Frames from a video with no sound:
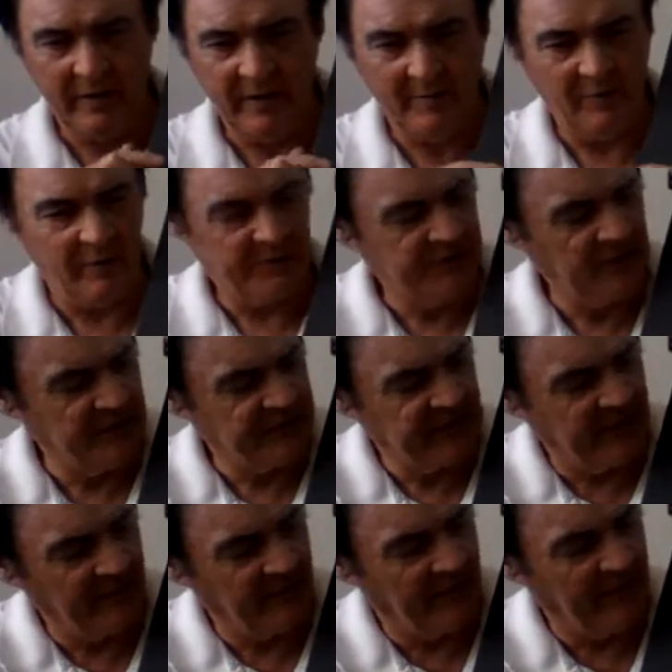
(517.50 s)
more
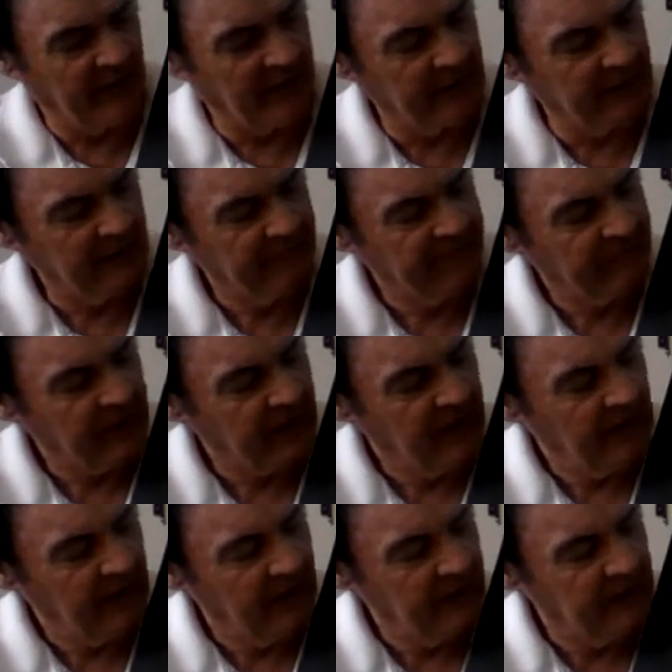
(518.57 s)
sensitive about it.
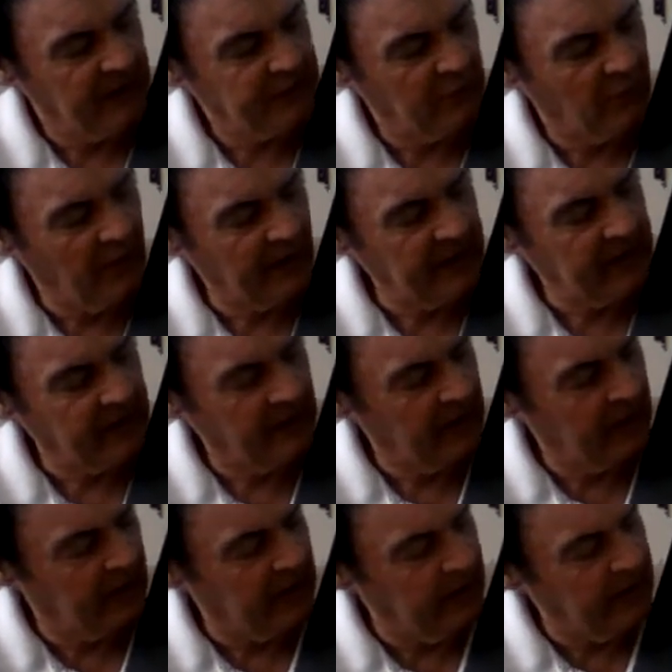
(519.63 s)
This white
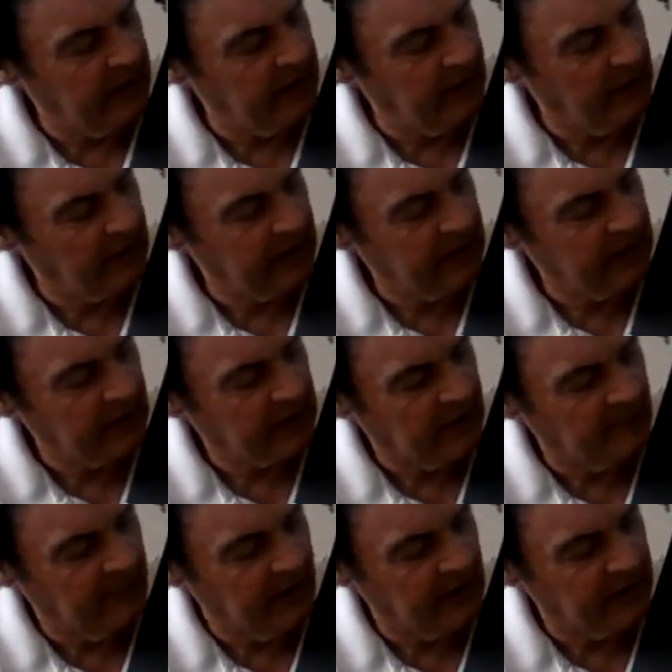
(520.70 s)
note here
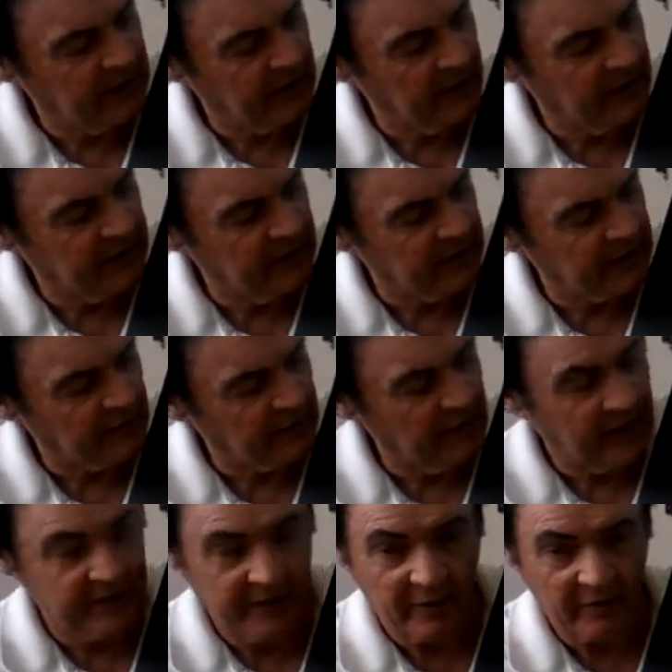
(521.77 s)
combining with this
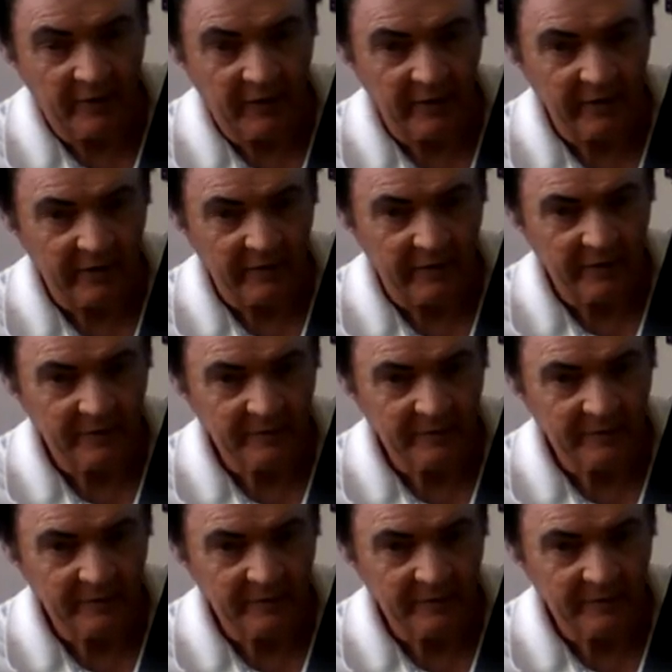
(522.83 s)
red note here.